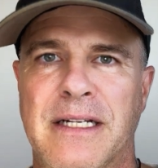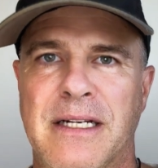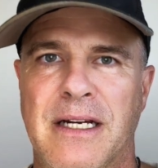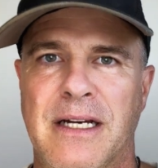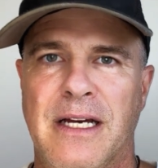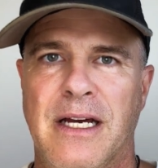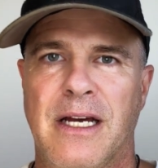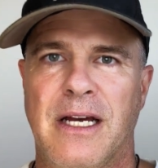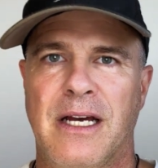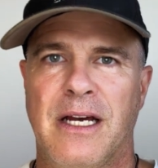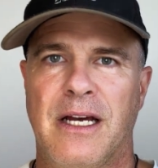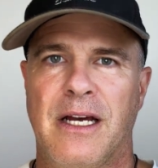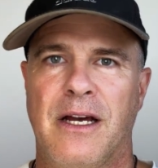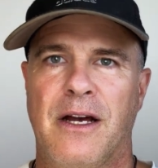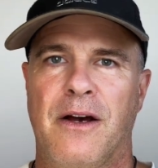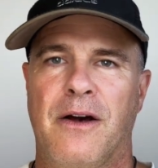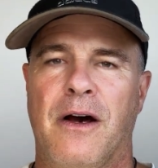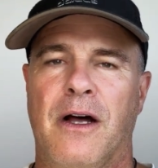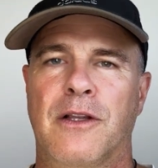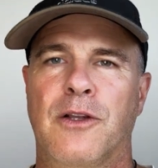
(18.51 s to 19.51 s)
A
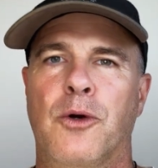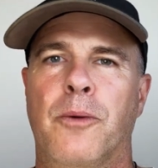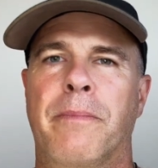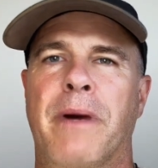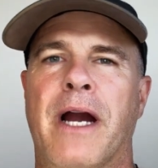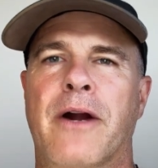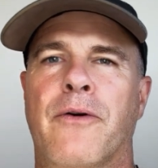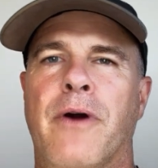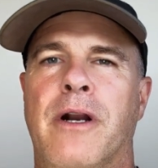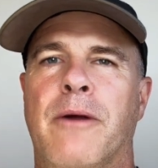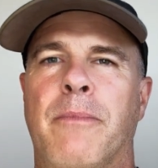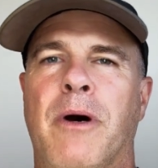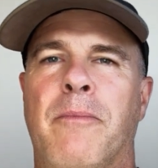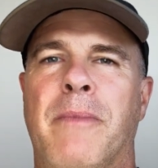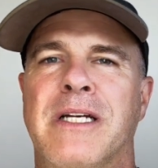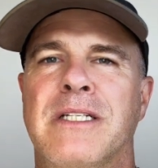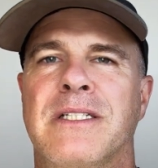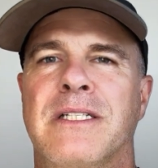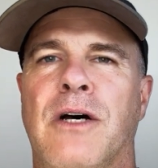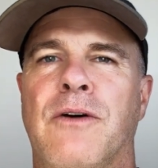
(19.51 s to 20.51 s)
little background about
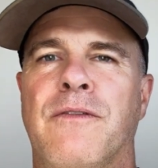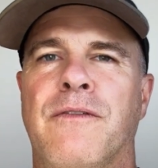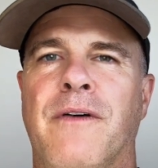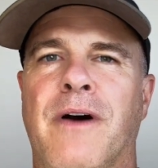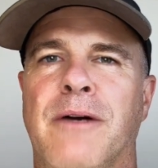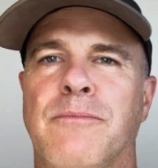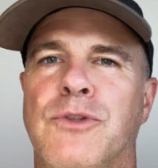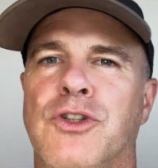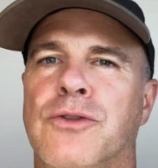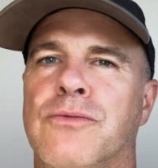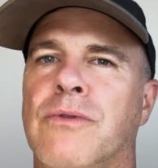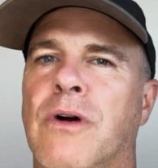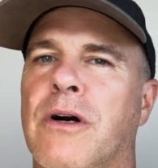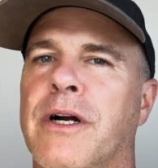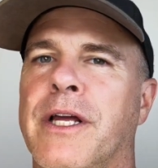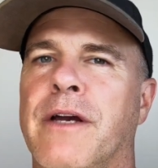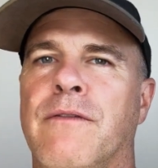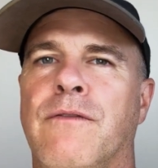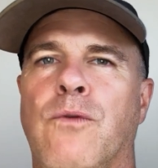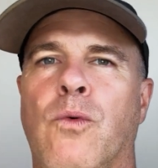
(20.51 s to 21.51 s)
myself. I'm
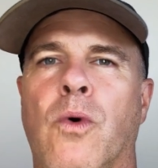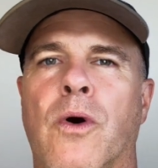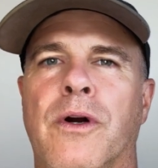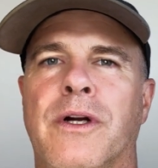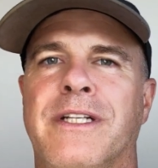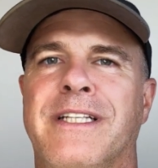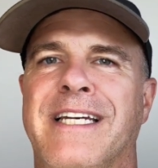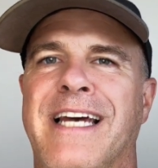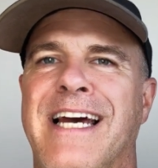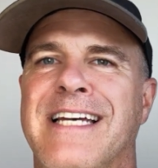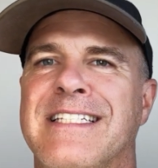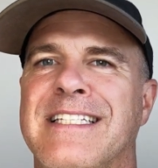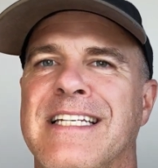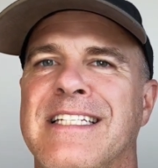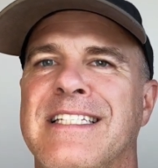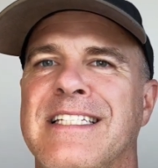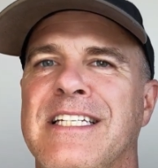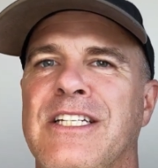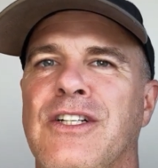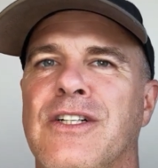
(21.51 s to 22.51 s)
Gerard. I've worked as a
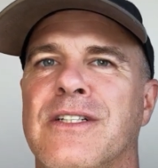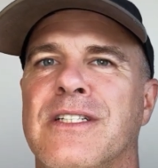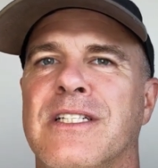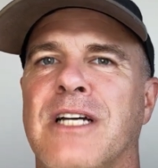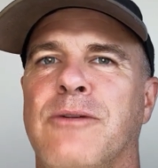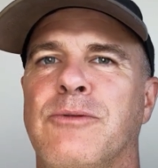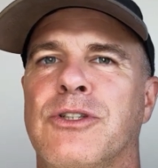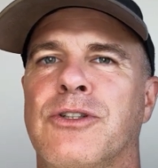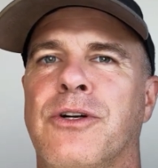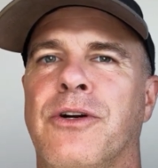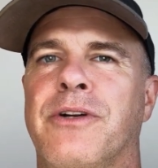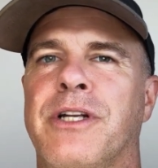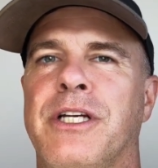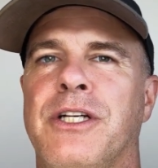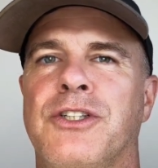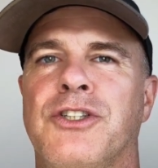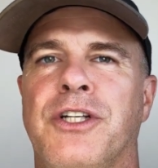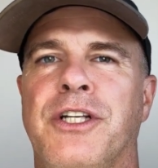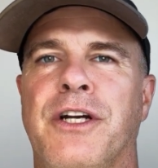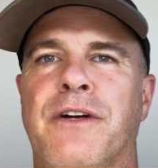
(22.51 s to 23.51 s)
senior cybersecurity
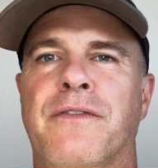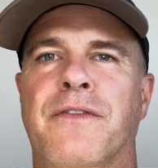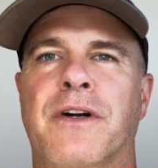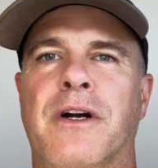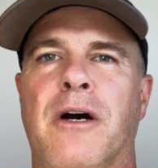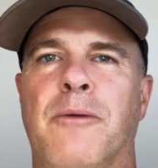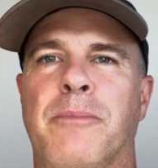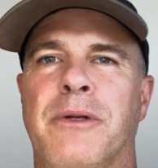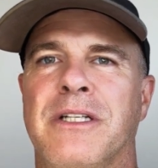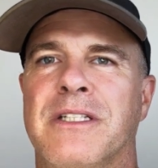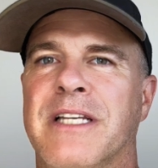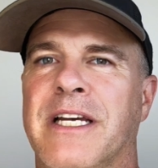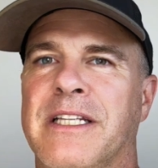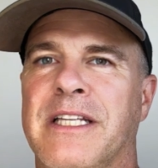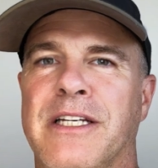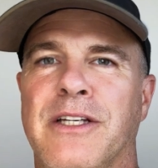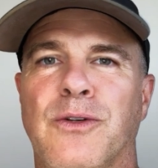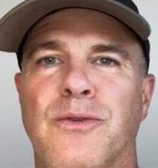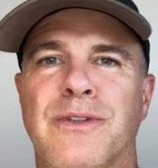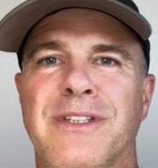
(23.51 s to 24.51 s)
engineer for companies like
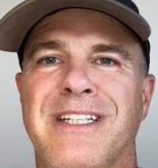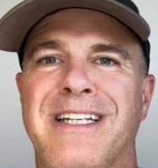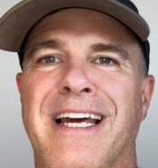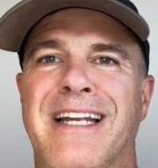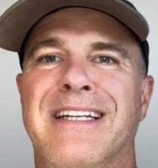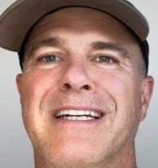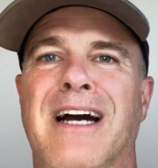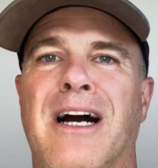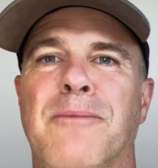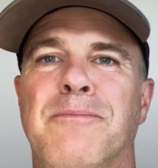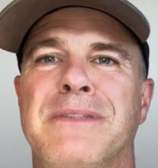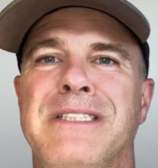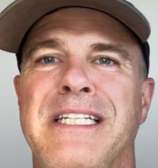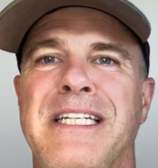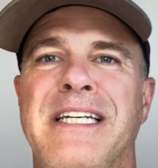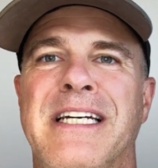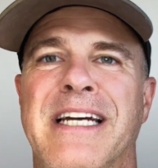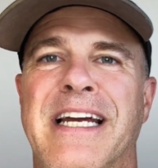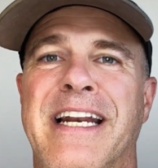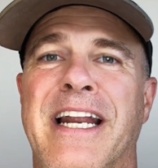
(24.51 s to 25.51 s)
the Hilton and
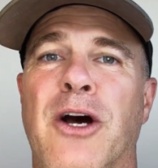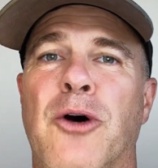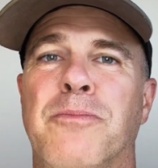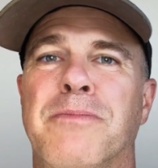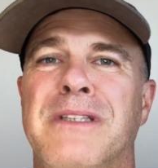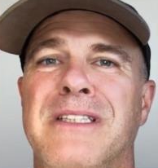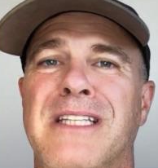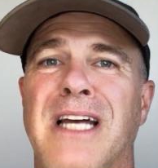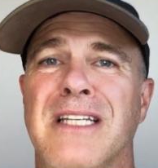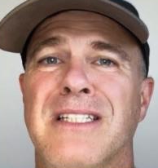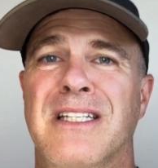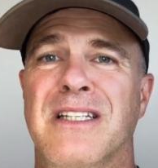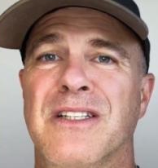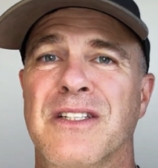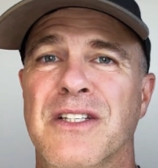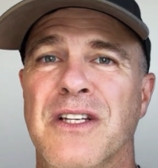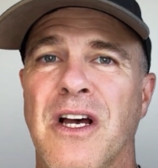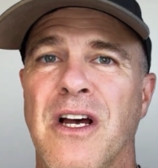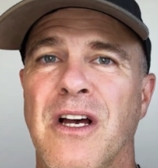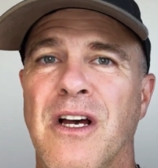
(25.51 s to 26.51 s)
CompTIA and helped
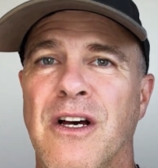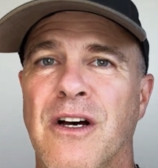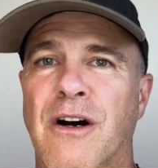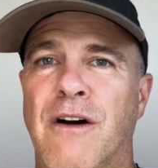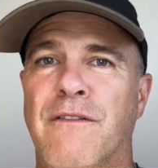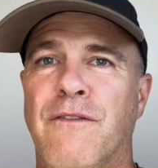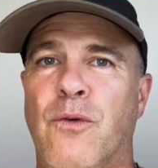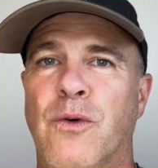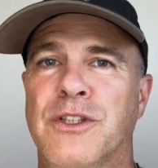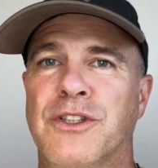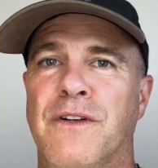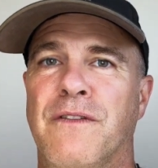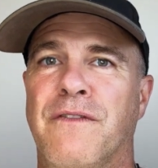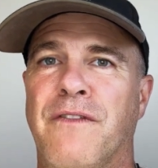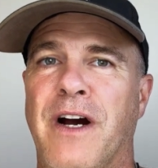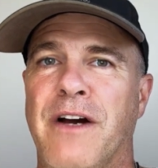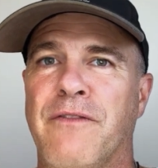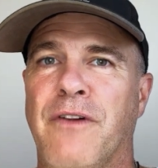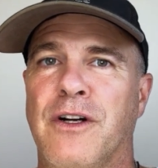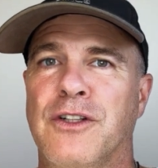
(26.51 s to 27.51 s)
dozens of Fortune
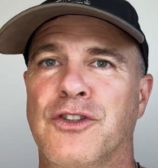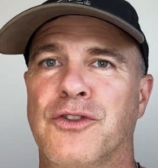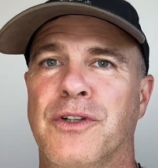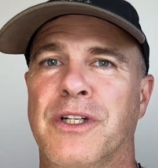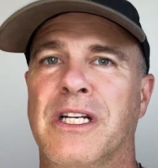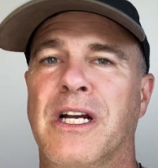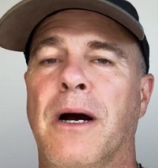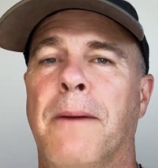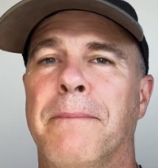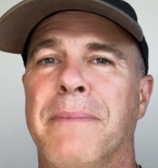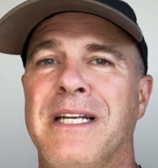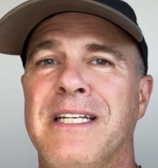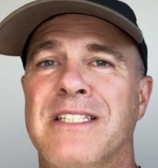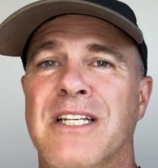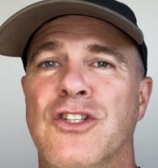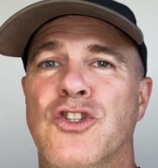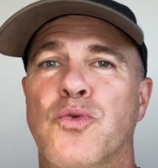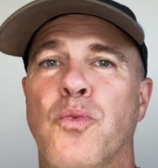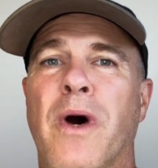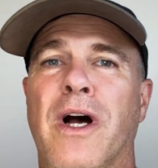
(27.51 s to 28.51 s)
500
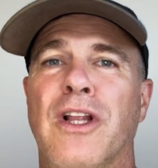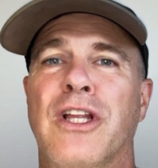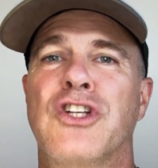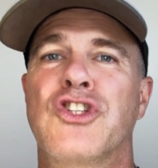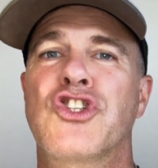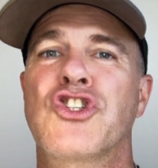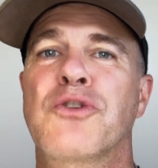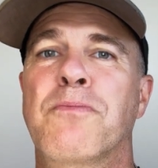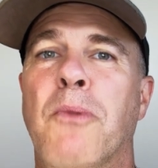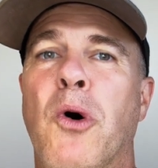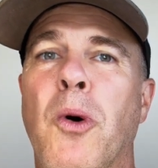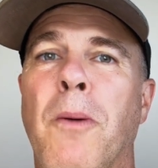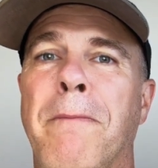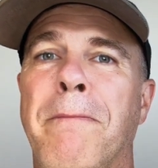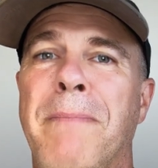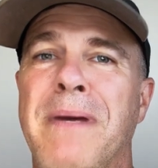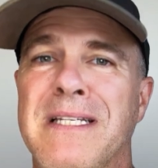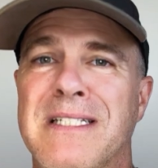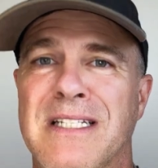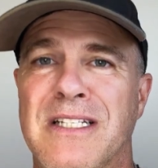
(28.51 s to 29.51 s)
companies as well as small
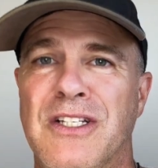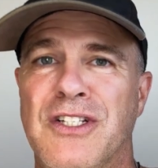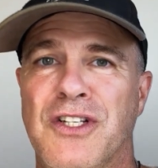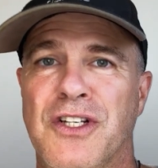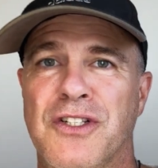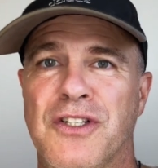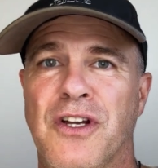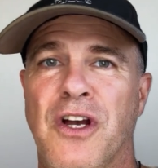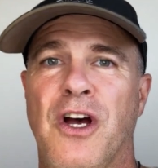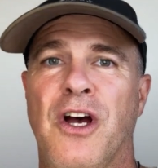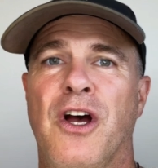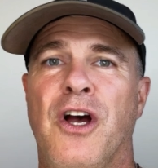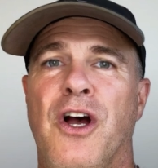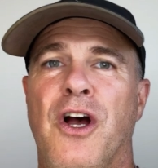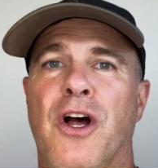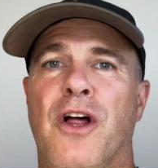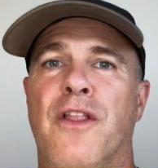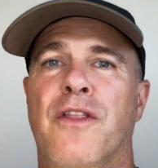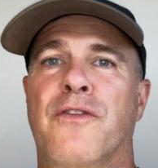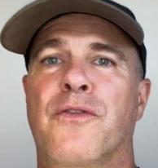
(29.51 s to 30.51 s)
businesses
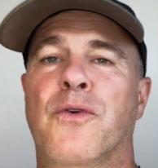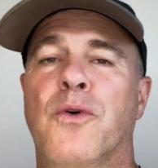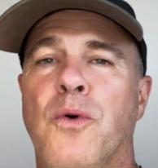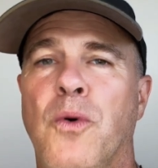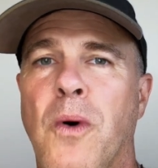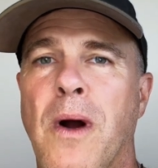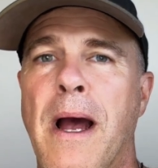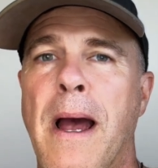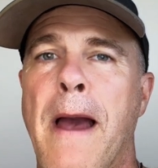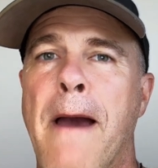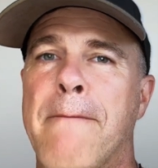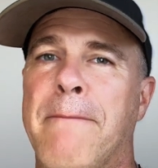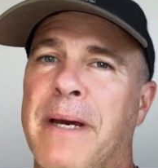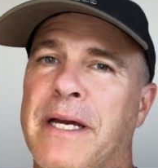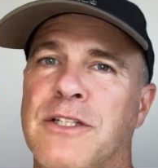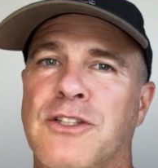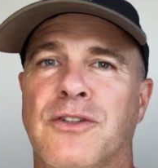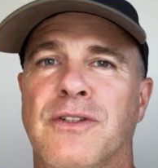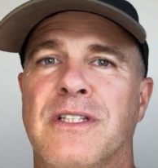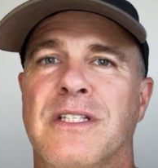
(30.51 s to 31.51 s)
through
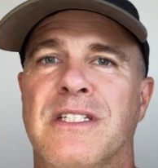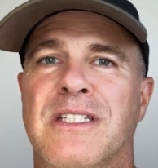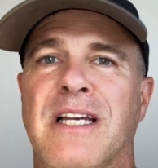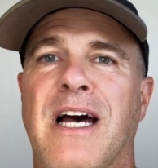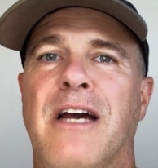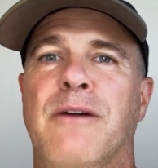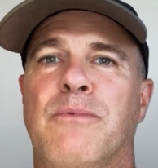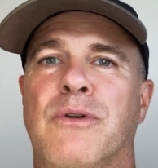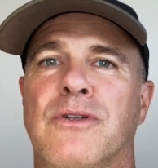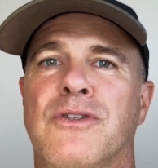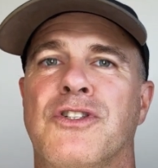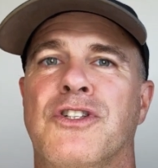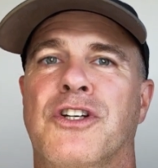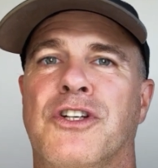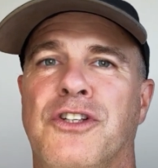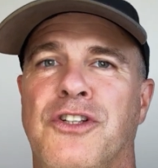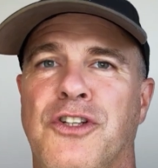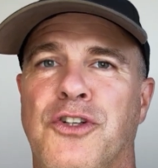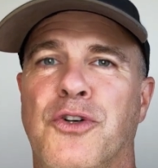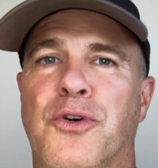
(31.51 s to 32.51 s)
patron
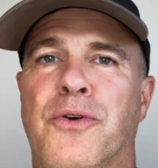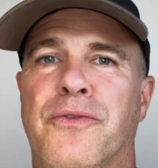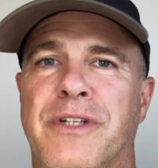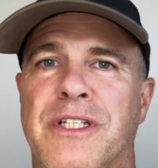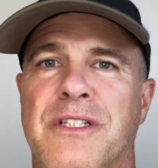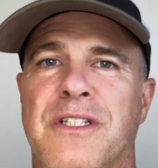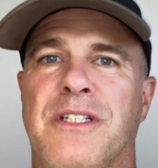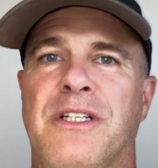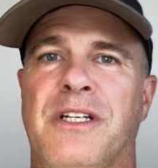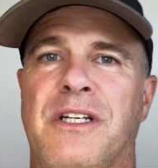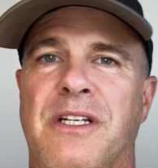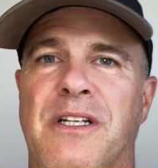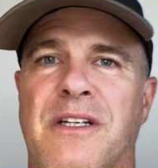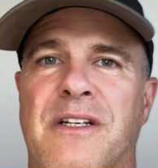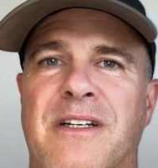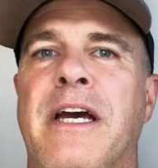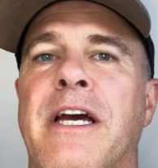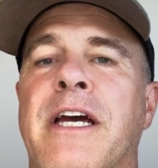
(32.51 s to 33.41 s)
cybersecurity.